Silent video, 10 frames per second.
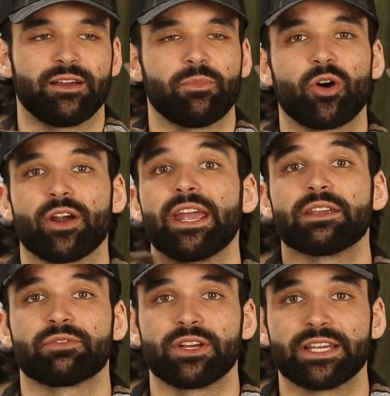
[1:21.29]
our
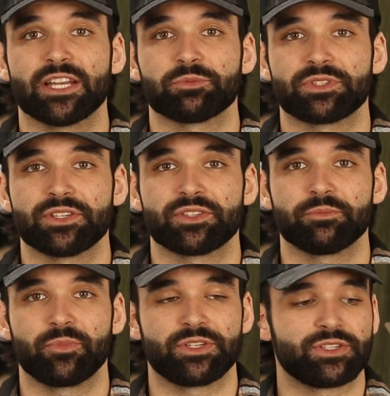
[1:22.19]
Hang Free attachment
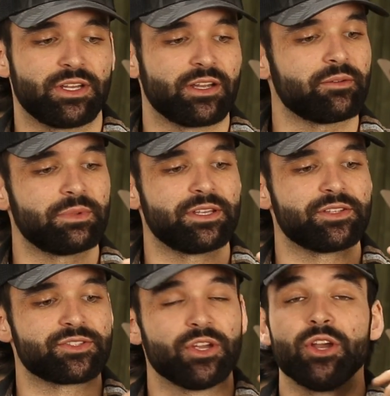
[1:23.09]
system, which
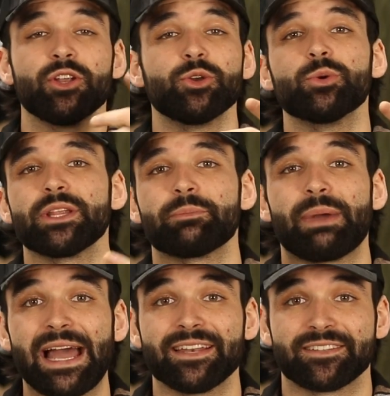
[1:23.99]
is newly
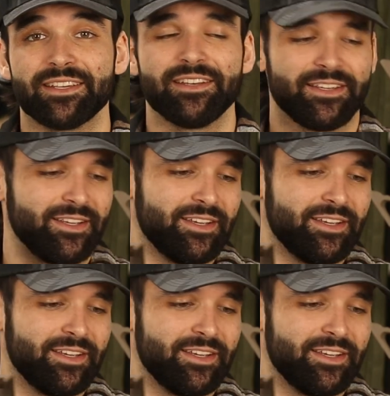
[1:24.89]
patented.